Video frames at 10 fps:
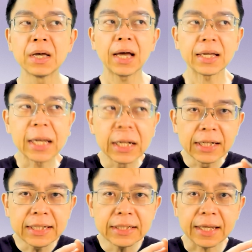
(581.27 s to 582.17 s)
I can
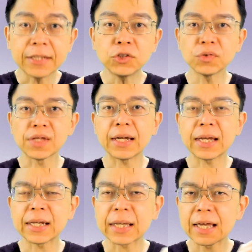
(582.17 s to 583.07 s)
lean into that
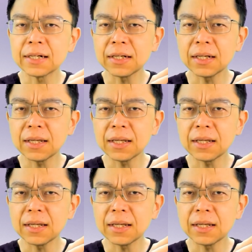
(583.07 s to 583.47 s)
and I can